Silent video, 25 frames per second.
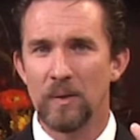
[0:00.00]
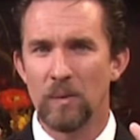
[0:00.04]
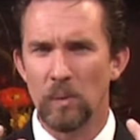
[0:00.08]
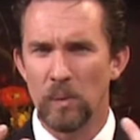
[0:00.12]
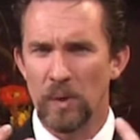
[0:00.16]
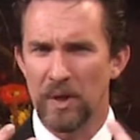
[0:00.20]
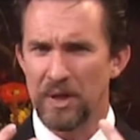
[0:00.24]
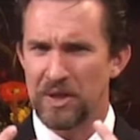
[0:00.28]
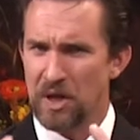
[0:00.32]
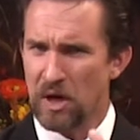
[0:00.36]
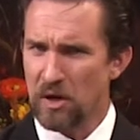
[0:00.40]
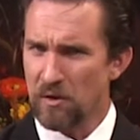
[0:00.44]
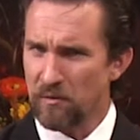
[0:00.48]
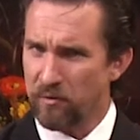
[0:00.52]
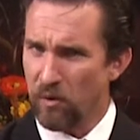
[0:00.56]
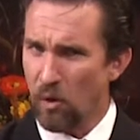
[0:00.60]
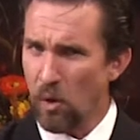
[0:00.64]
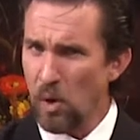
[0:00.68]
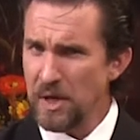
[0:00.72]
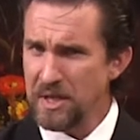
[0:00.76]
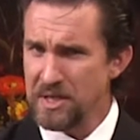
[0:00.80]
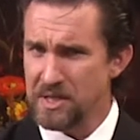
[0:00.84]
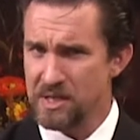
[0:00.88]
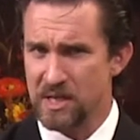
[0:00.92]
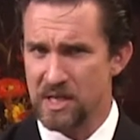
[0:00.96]
with our
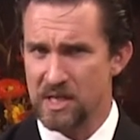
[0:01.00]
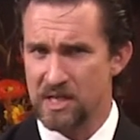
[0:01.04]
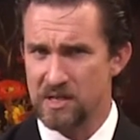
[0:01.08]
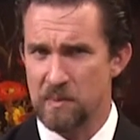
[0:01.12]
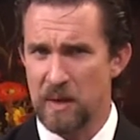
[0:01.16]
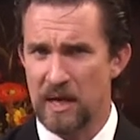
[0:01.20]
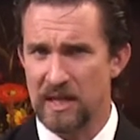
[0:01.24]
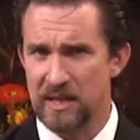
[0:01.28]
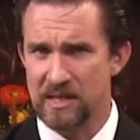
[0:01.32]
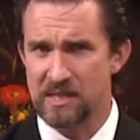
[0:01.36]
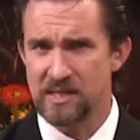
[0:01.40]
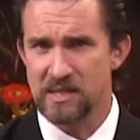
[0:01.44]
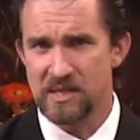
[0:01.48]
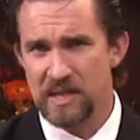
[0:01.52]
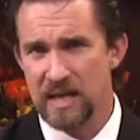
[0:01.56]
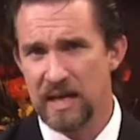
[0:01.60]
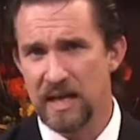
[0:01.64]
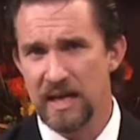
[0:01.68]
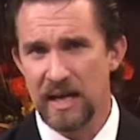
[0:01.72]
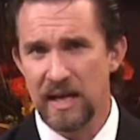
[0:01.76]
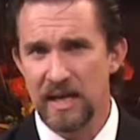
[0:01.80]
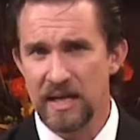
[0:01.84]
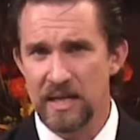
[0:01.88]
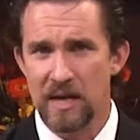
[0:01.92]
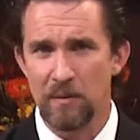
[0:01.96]
voices, by the
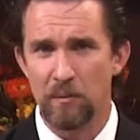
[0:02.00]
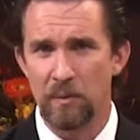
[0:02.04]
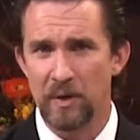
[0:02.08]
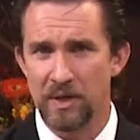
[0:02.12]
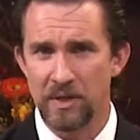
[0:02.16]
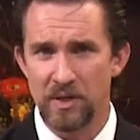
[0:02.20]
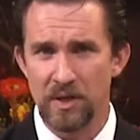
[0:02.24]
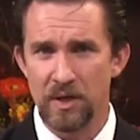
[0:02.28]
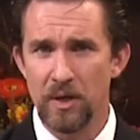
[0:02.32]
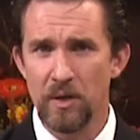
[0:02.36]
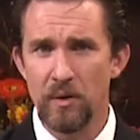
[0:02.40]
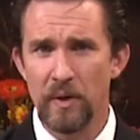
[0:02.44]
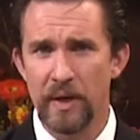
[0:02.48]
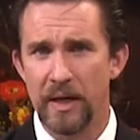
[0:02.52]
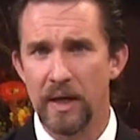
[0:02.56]
singing that we do,